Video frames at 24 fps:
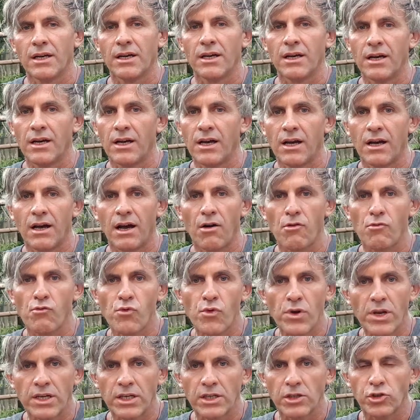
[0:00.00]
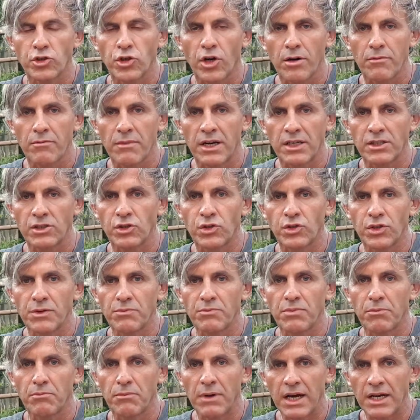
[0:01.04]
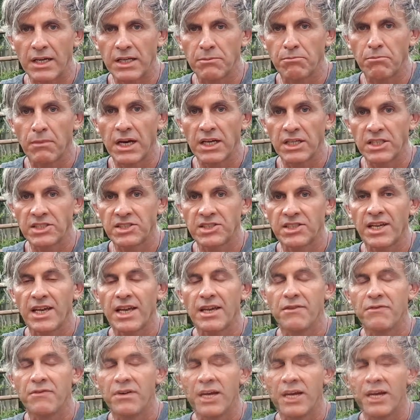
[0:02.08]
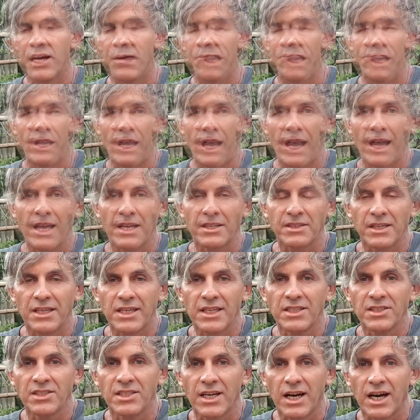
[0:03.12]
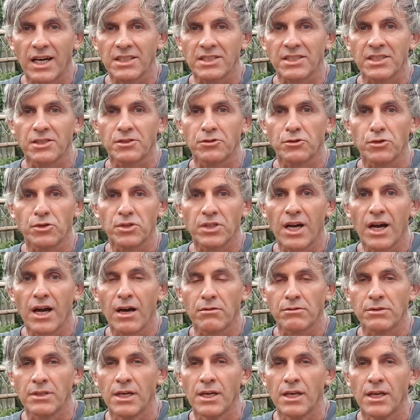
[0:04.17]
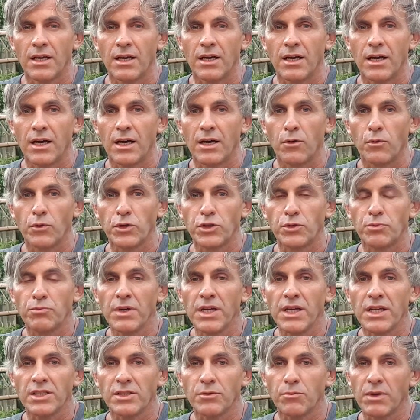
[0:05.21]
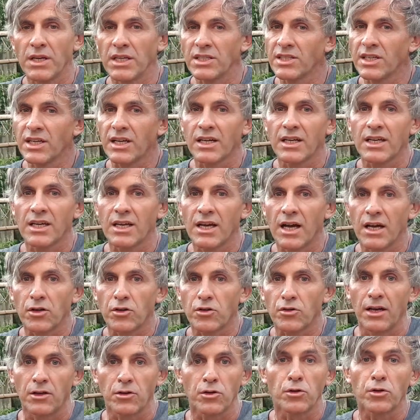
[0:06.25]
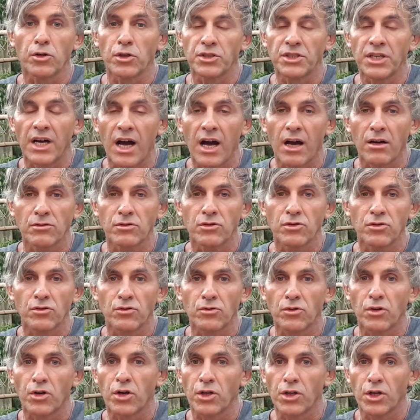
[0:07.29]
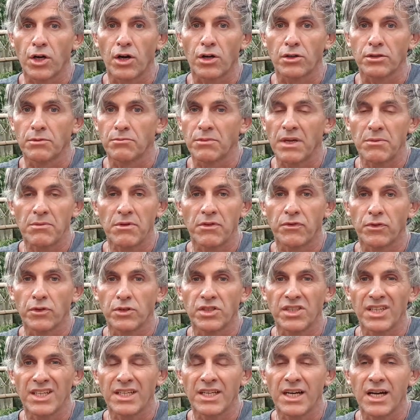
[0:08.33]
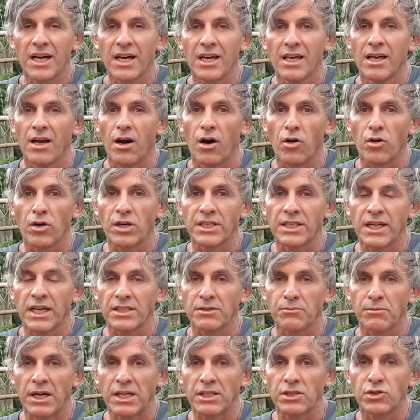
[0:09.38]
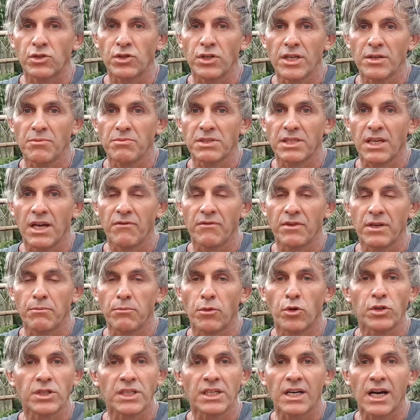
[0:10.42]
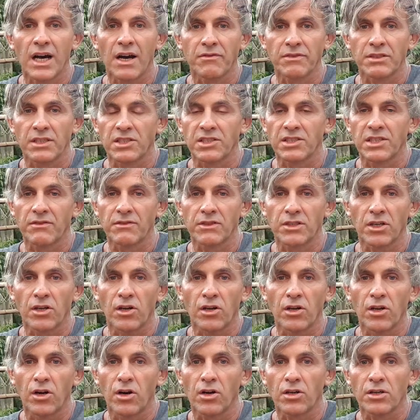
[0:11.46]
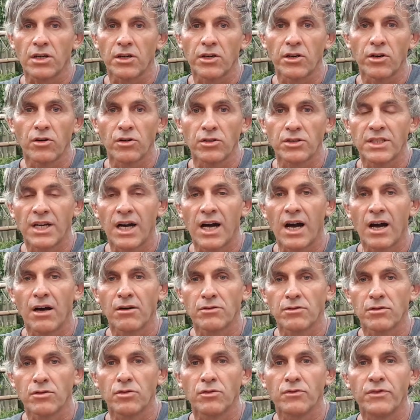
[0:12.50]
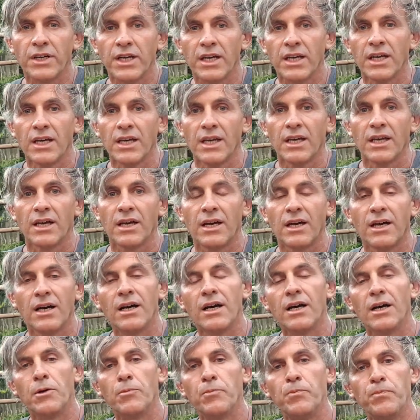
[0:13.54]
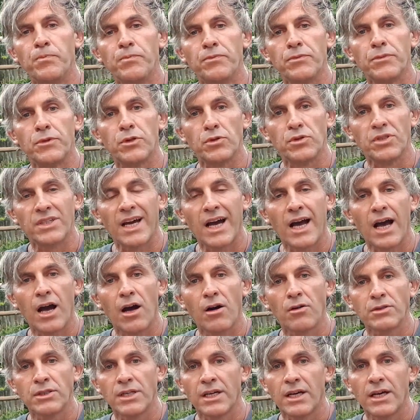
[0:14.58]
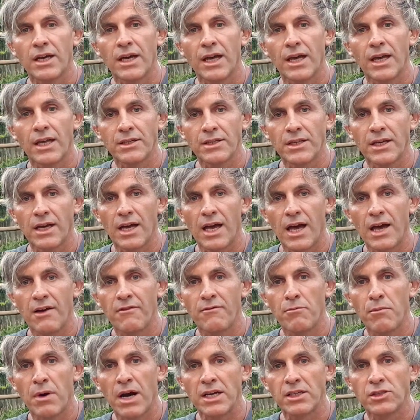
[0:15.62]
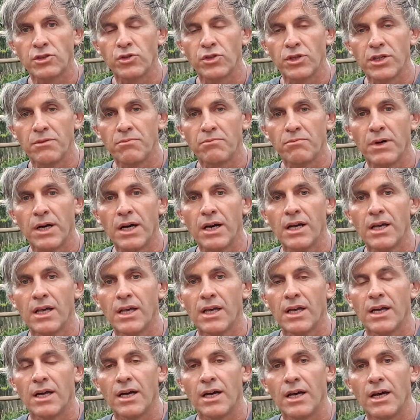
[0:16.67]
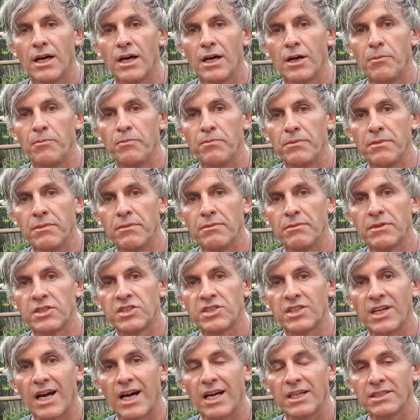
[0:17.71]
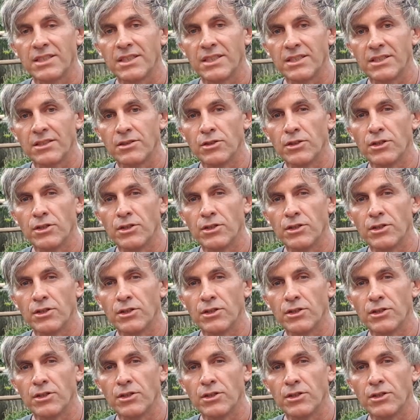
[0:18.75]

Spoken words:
I really enjoyed my trip, my stay there. I had easy access to town, which means basically I could go down to Coron maybe for dinner, organize my trips, and the morning after 7 o'clock go down to town and have my trip started.